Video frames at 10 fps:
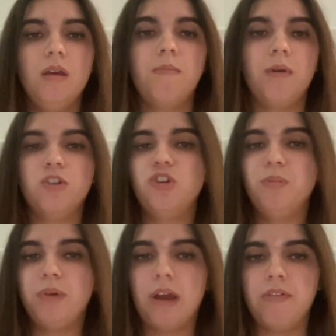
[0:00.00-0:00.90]
Marginal
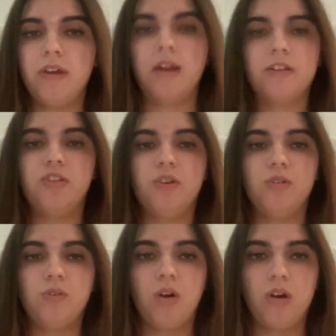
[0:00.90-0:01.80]
private and
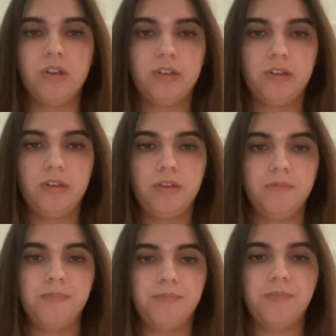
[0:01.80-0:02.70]
external costs.
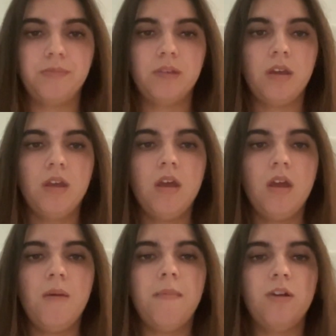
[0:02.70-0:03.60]

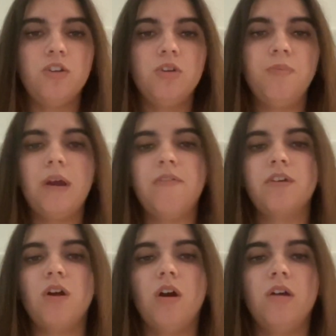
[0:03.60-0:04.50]
Marginal
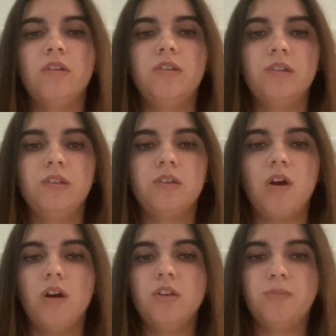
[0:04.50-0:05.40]
private cost is the
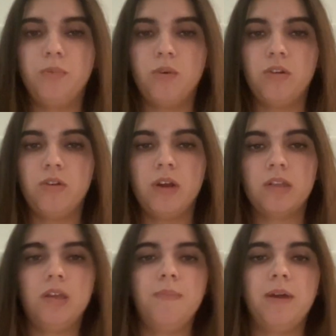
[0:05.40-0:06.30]
cost borne
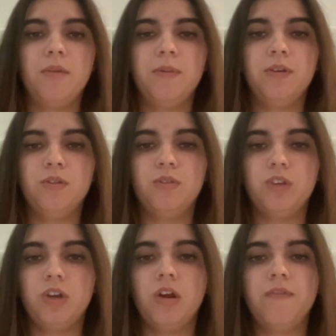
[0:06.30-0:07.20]
directly by the
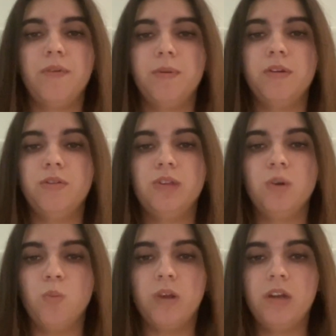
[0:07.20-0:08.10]
producer for
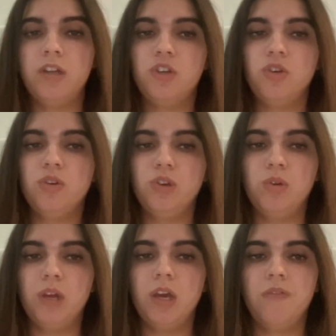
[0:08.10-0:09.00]
producing one additional
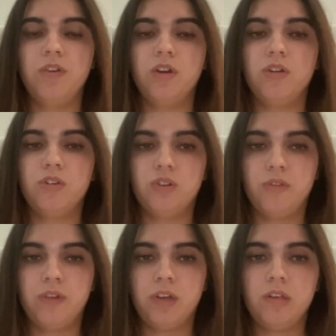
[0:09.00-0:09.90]
unit of a good or
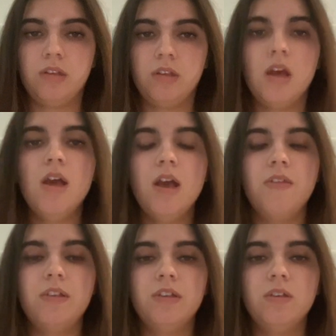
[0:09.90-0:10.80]
service.
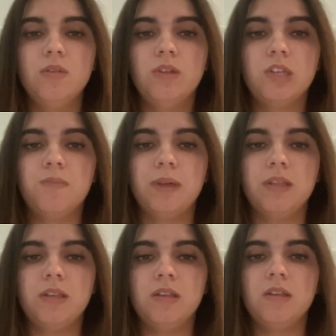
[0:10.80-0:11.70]
This includes
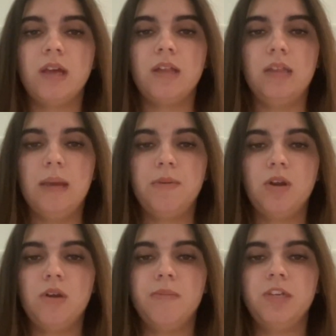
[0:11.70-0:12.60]
expenses like
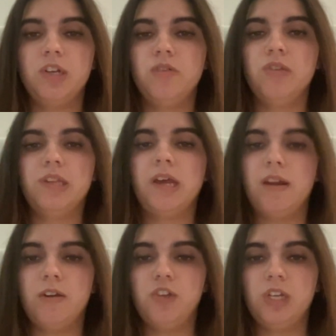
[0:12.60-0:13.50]
labor, materials, and
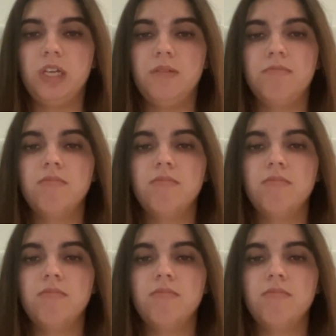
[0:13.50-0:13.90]
energy.